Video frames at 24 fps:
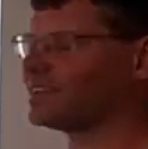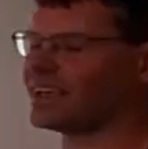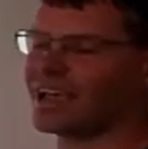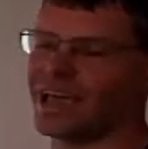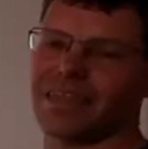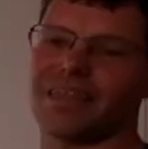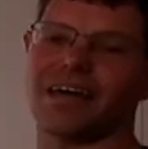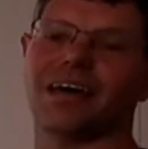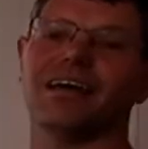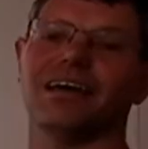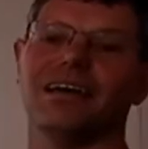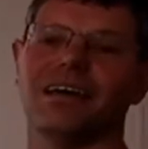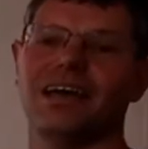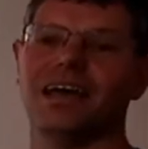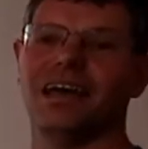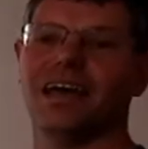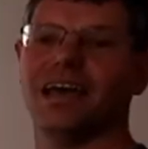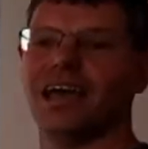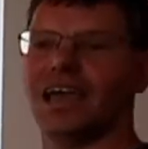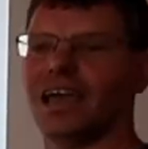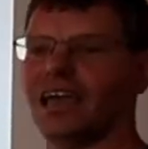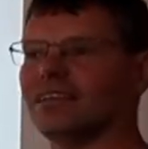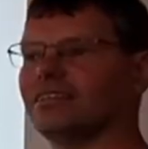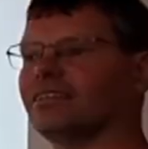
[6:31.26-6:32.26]
together.
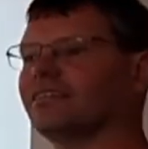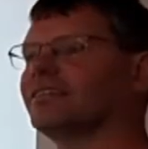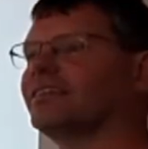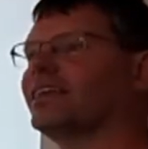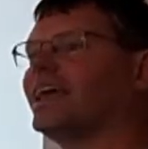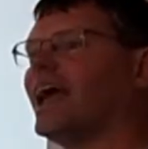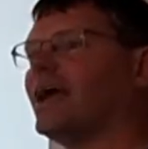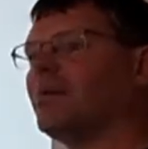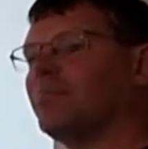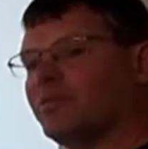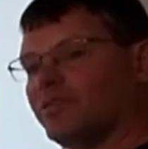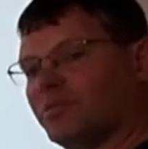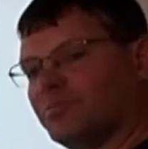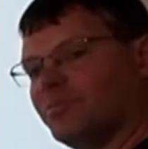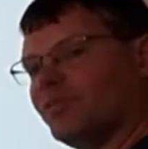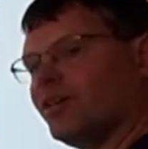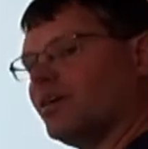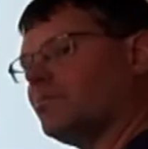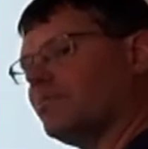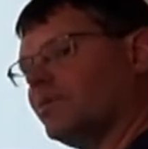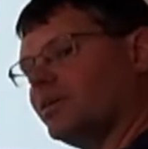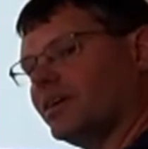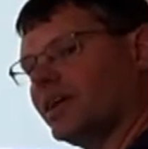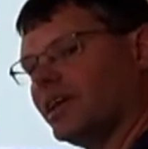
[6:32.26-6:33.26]
It can be the
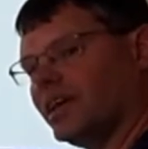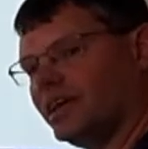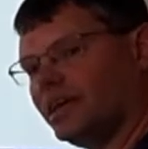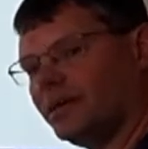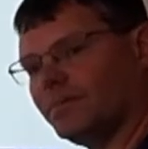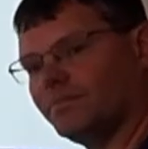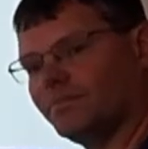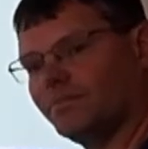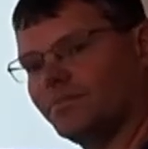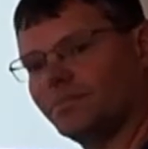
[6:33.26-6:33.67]
primary key.